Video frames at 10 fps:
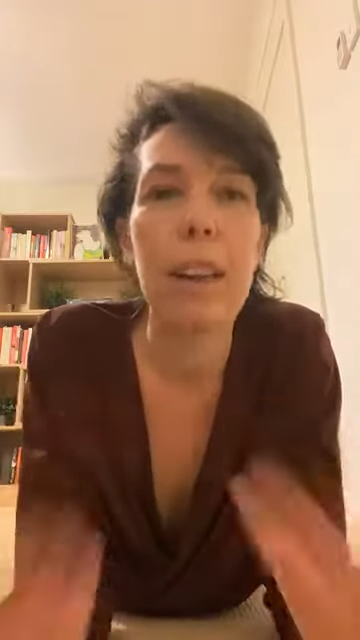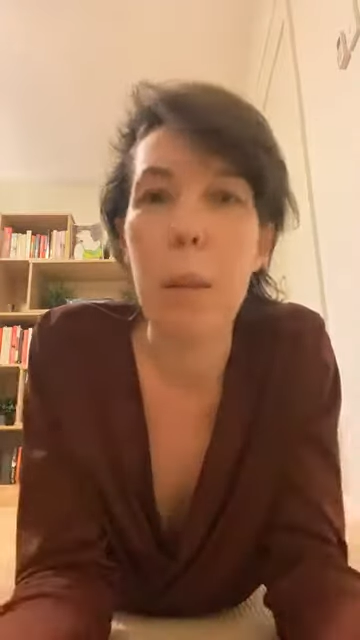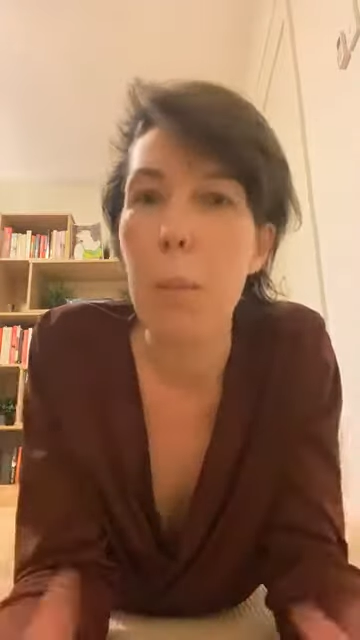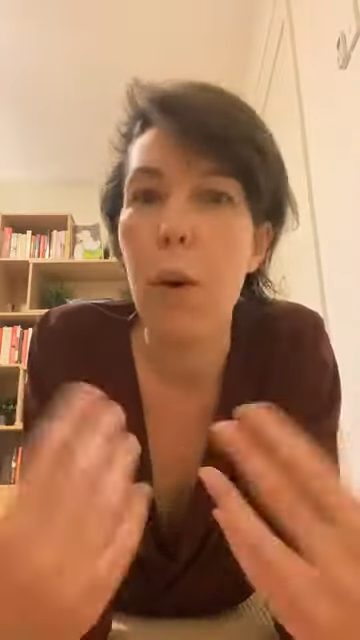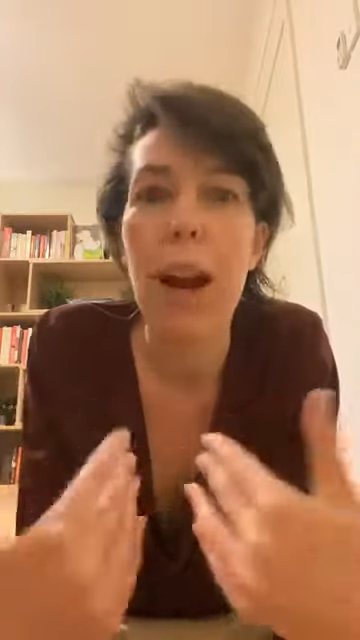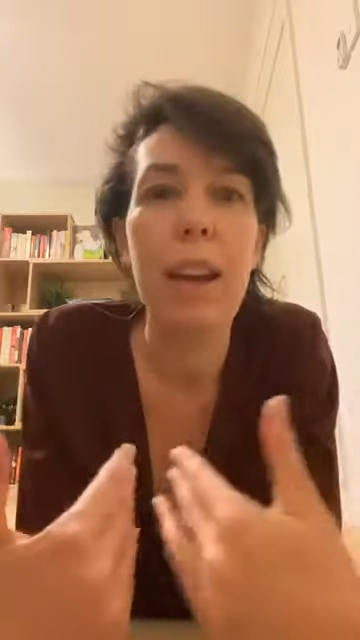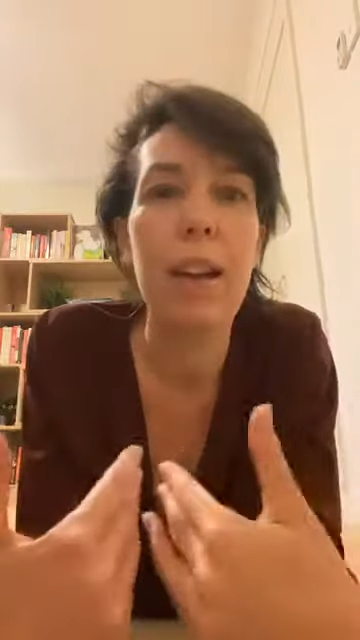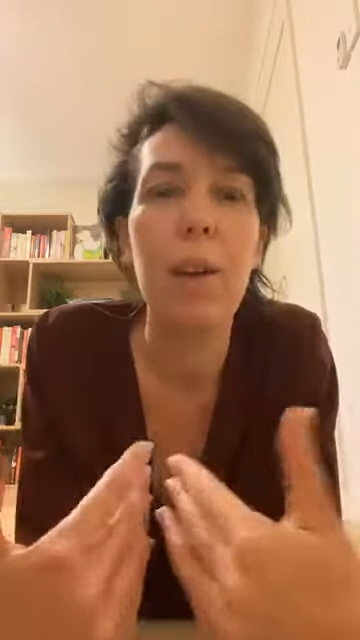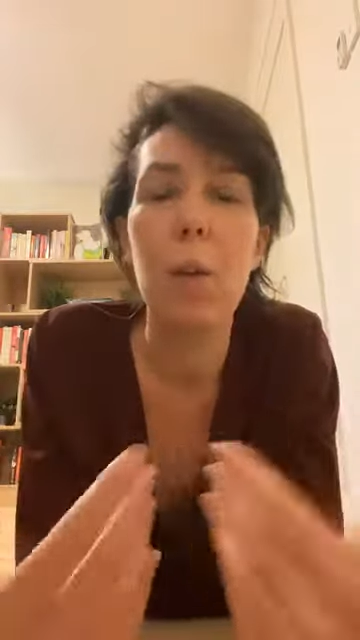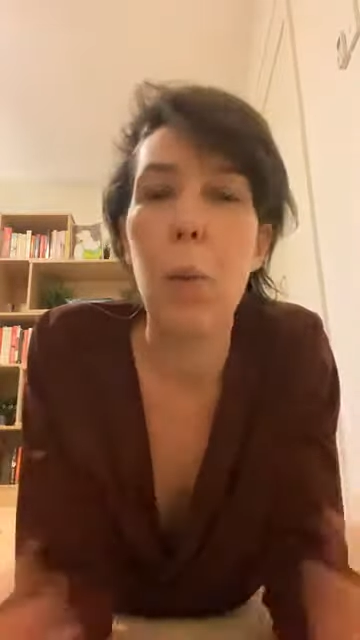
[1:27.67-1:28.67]

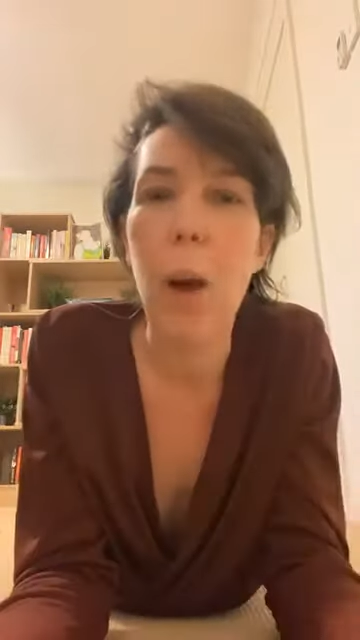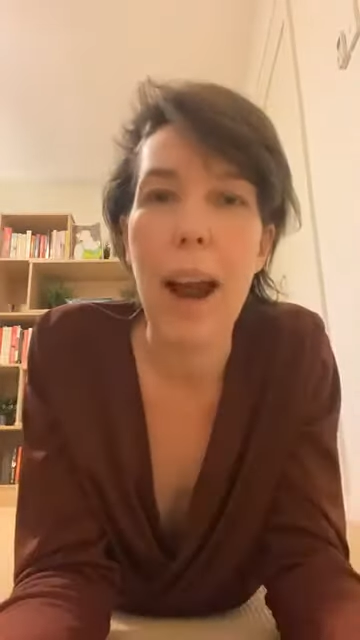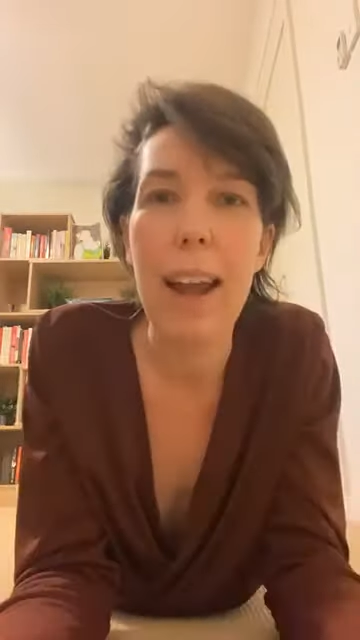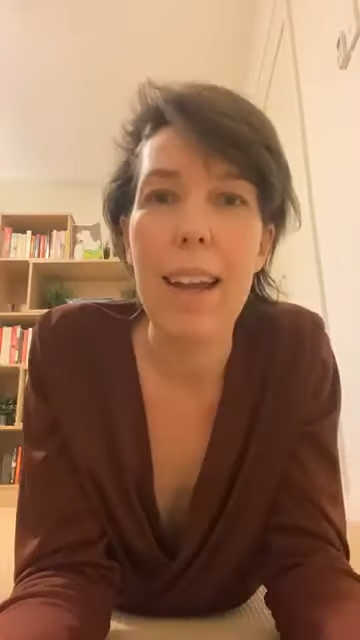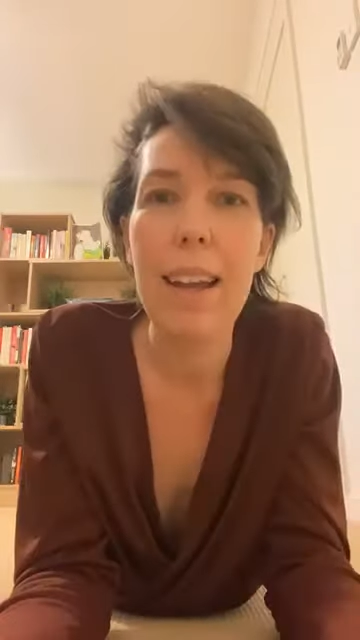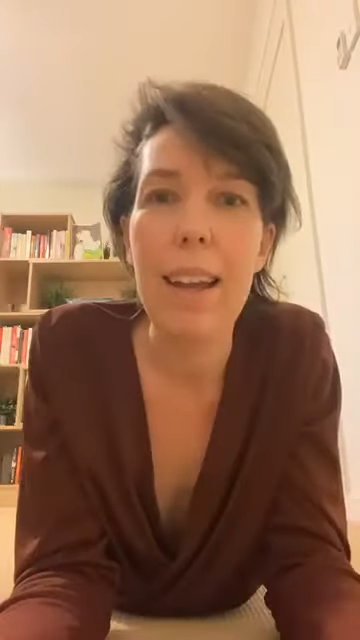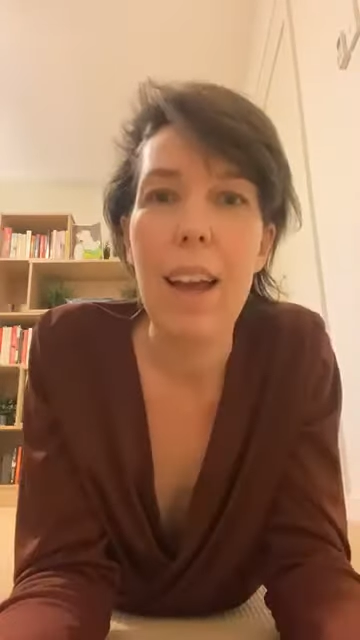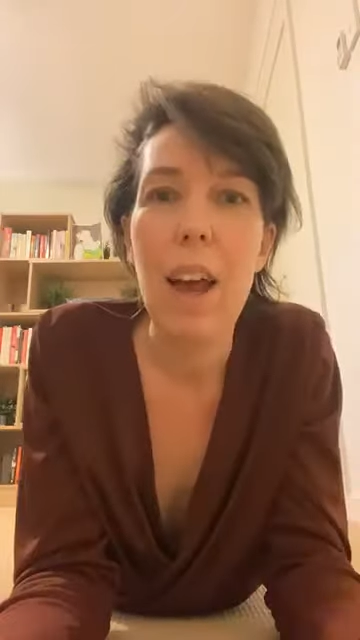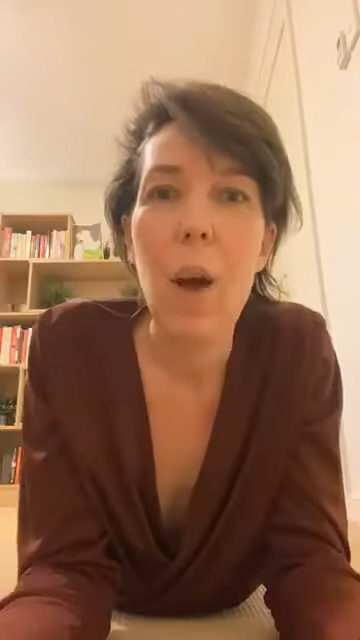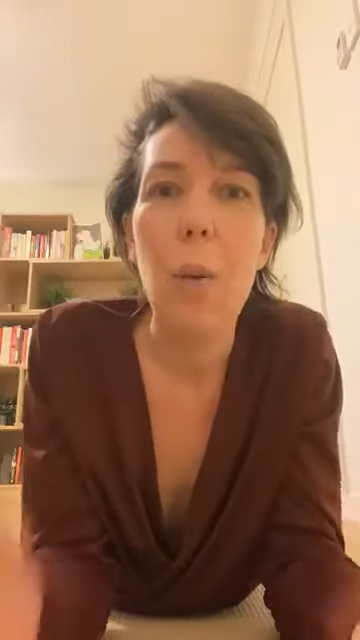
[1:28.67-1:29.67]
liberated way,
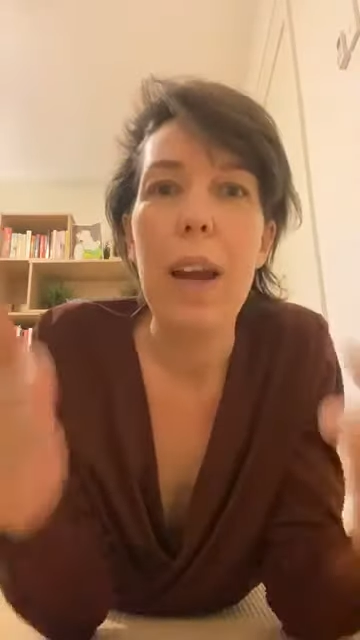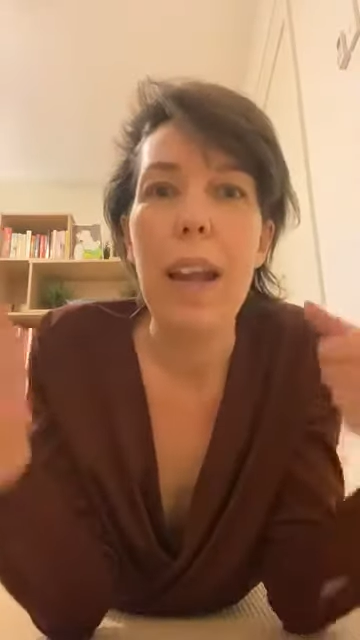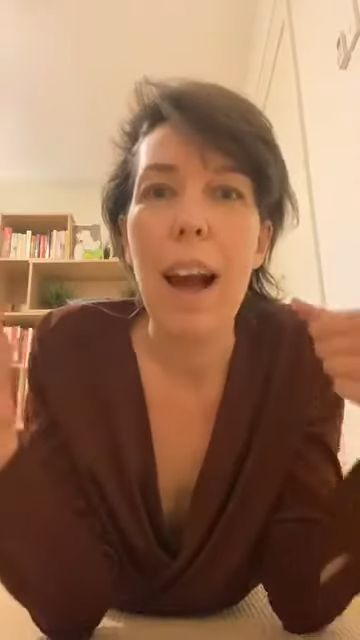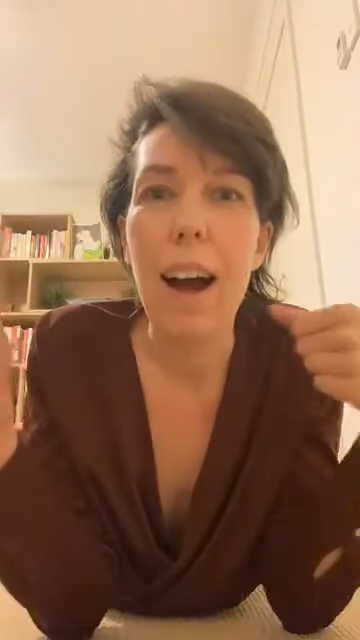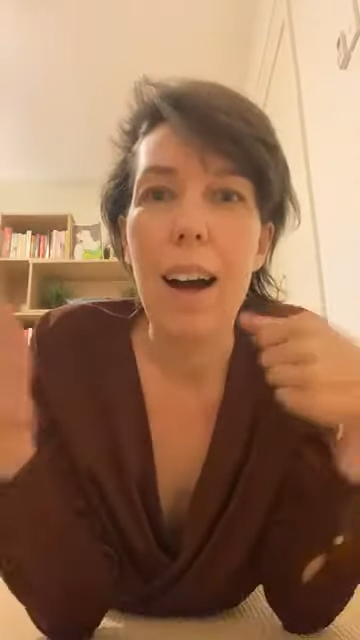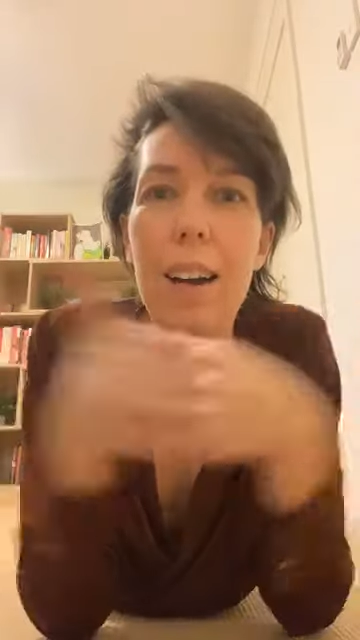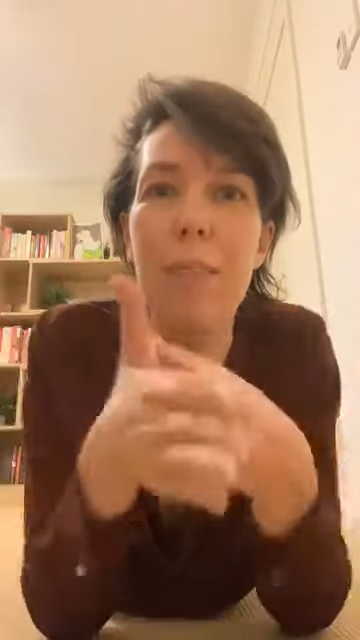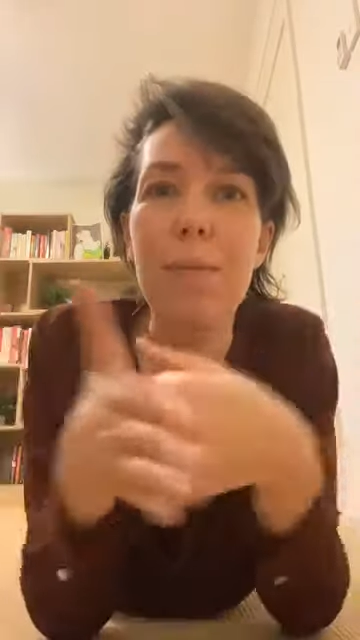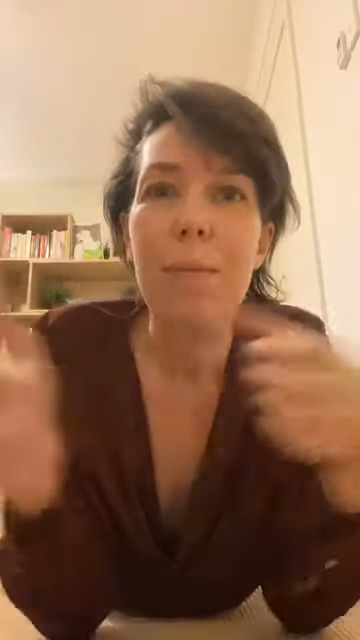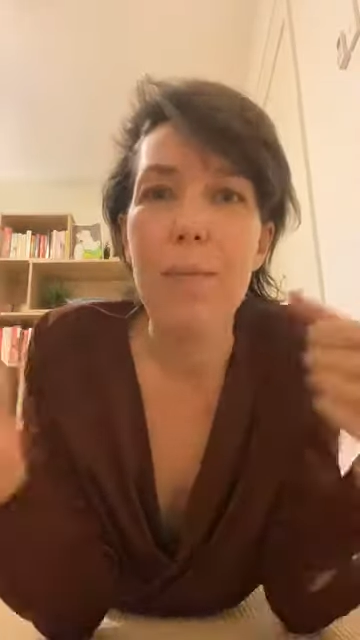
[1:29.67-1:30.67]
we are